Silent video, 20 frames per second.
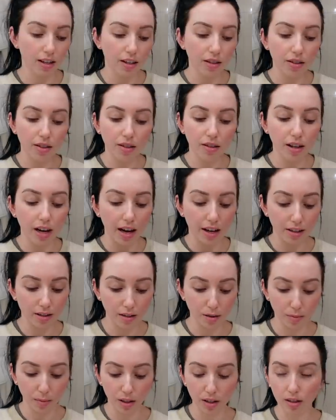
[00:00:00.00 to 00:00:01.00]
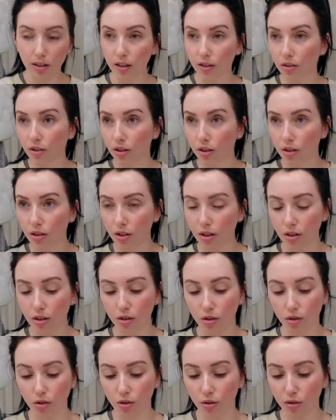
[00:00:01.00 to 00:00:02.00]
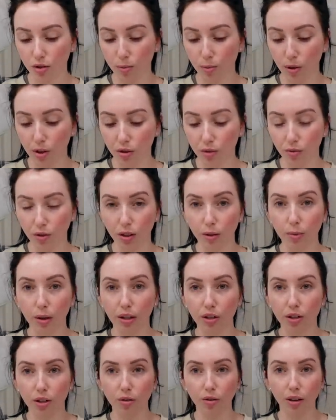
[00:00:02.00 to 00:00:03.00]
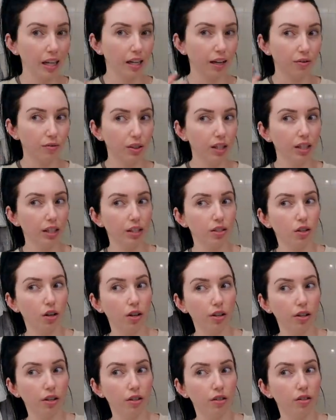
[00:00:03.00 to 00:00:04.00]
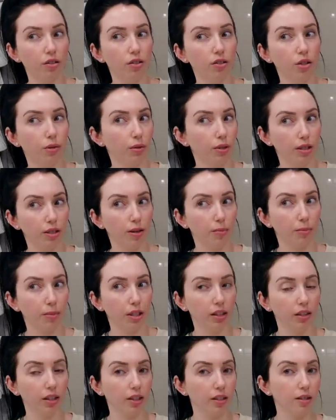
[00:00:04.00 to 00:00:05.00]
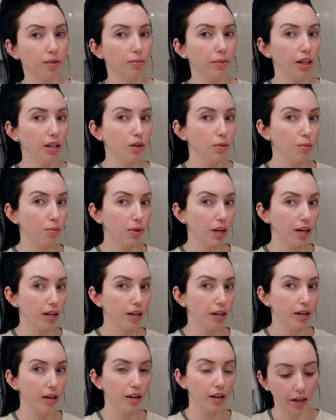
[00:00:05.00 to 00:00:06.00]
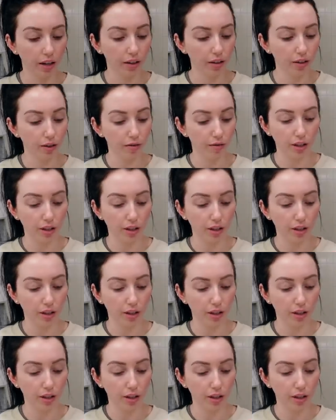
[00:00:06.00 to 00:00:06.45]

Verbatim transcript: Salicylic acid my skin just usually responds really well to and I feel like it's already doing something like some nice brightening and their